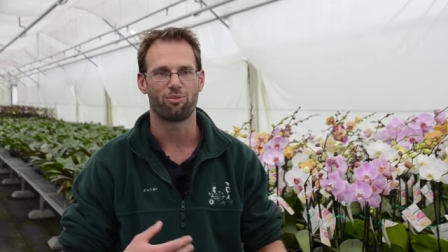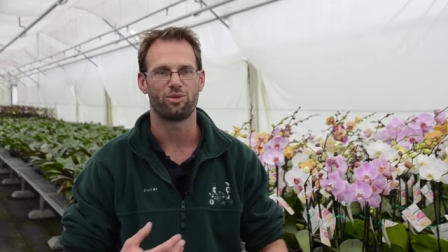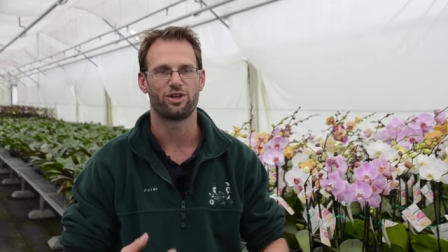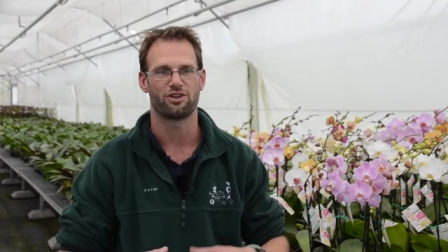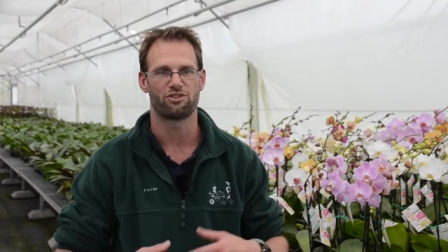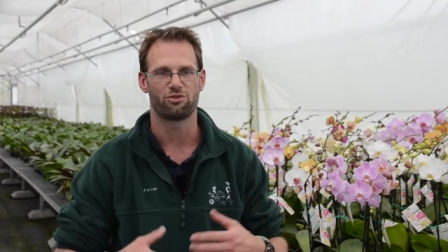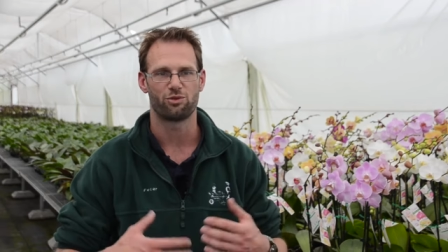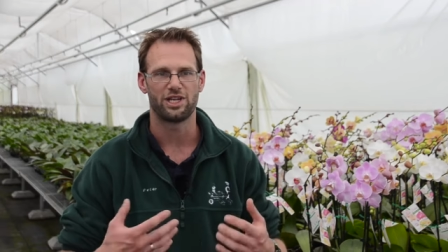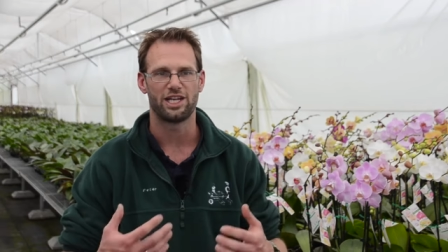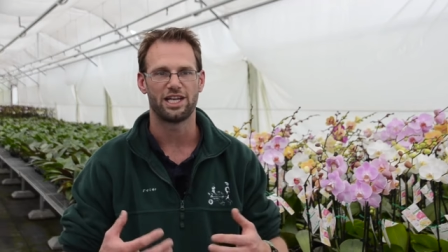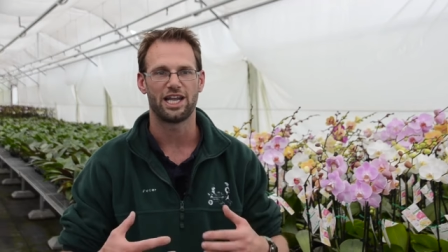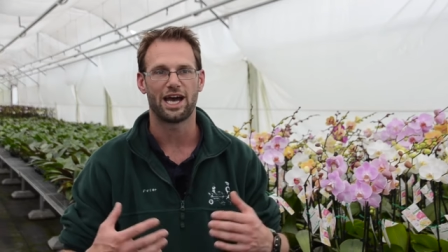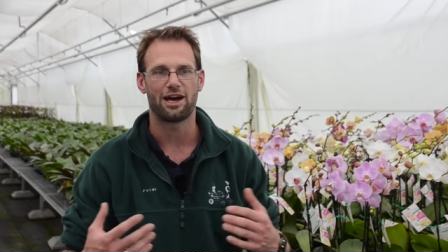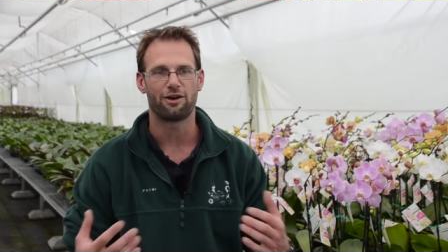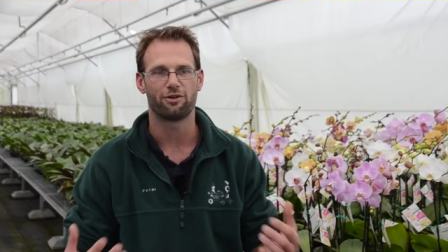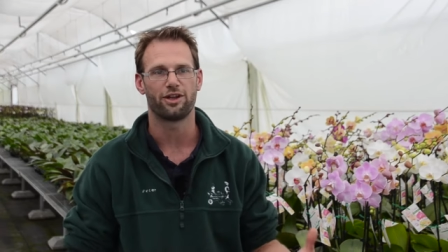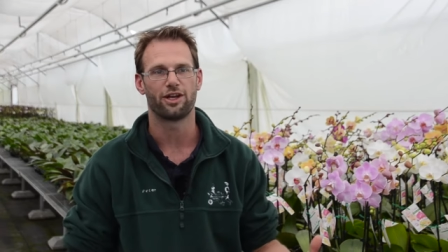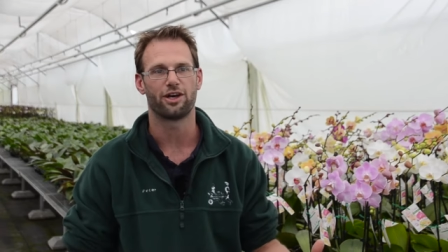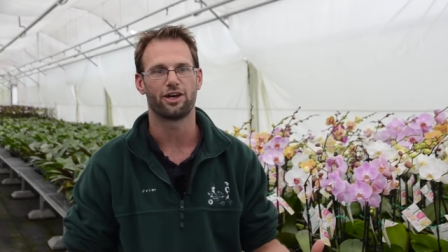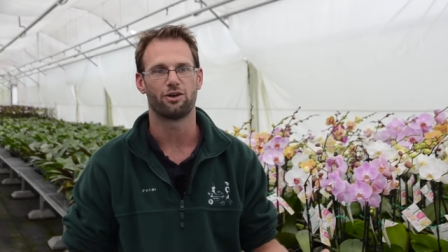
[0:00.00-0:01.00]
because we
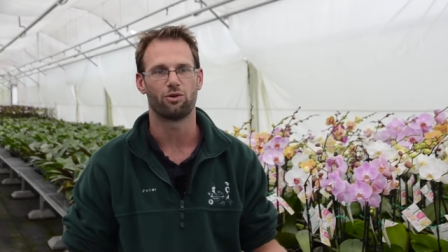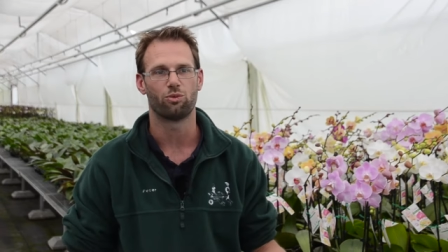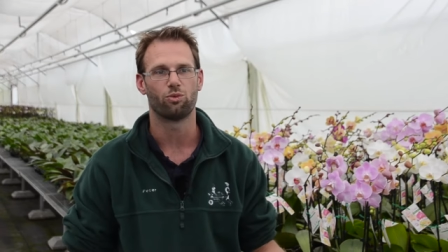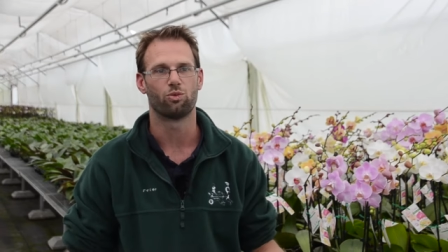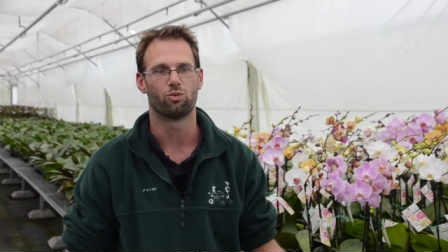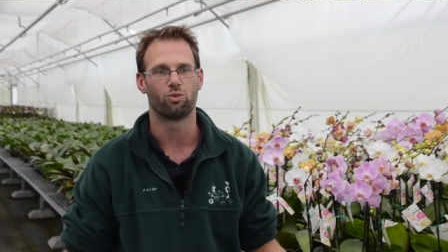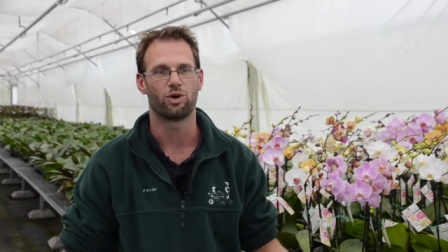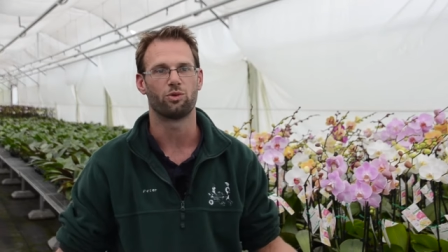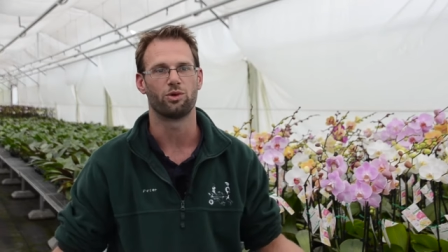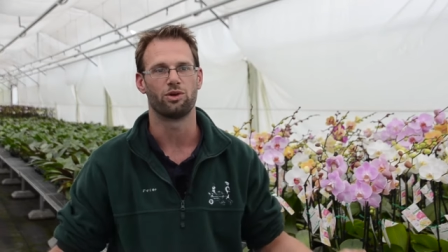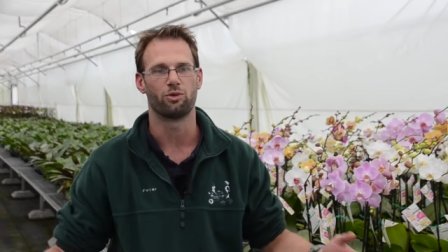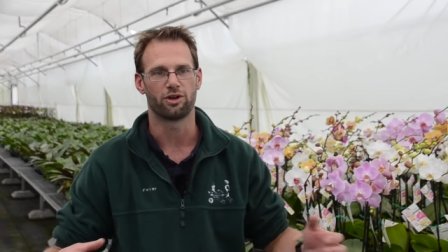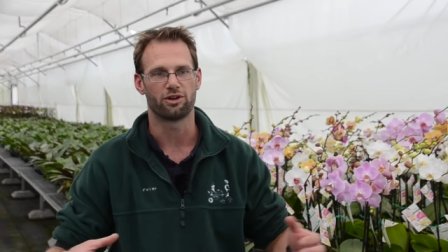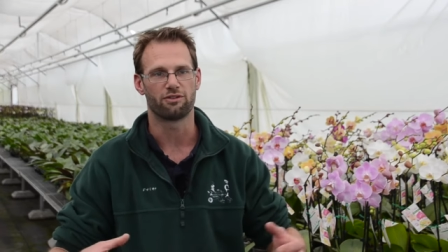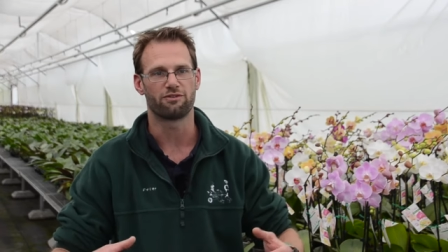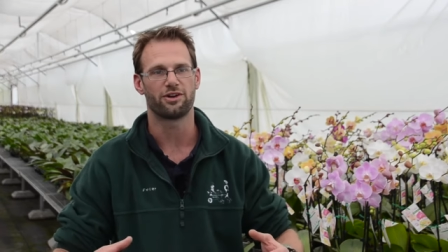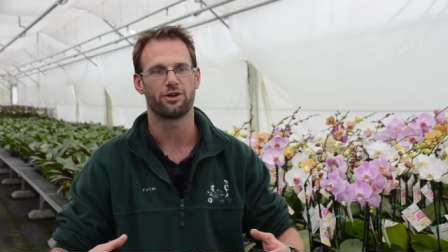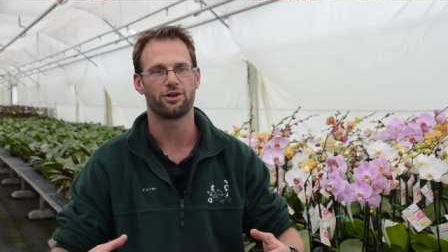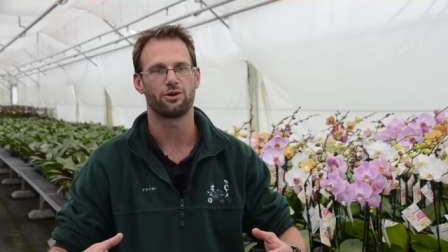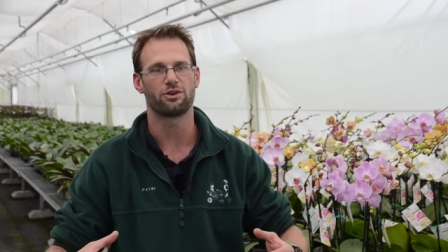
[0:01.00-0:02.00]
now know what we want to
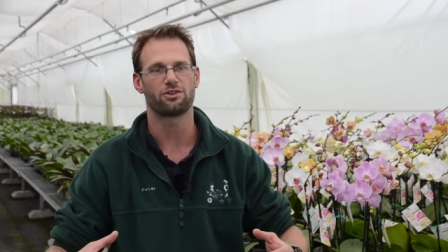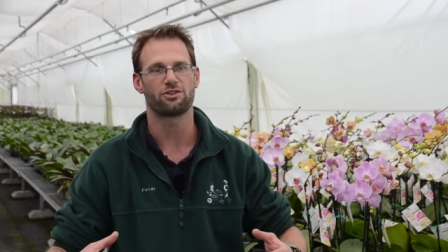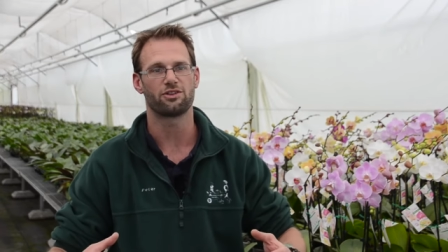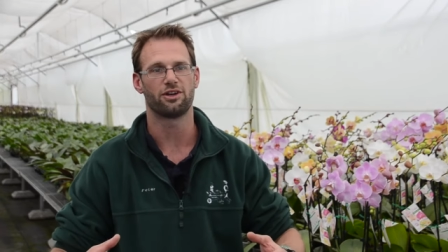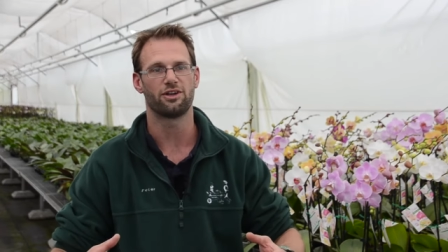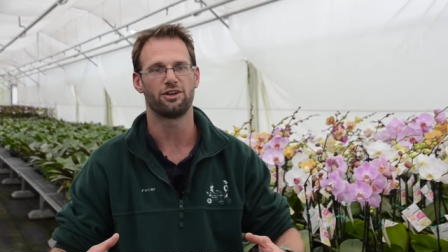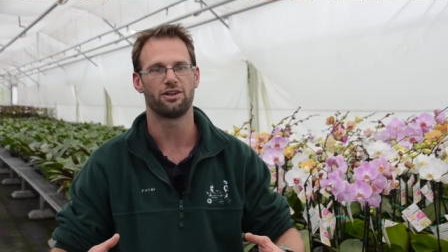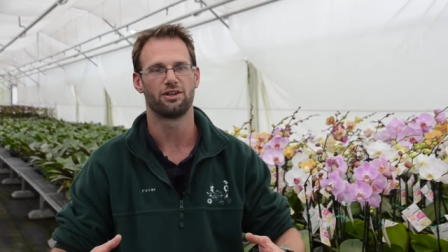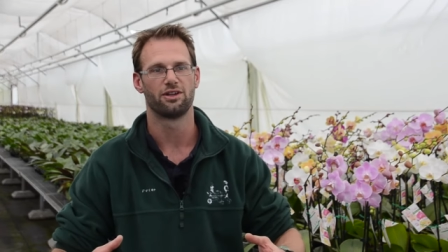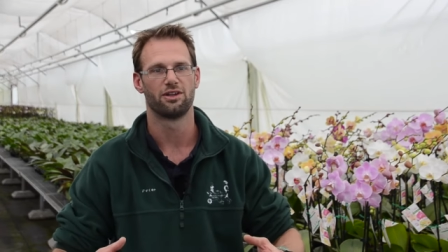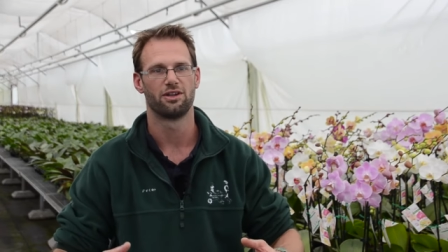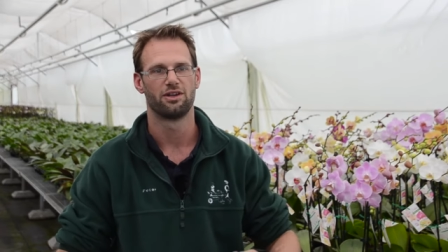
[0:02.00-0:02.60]
focus on,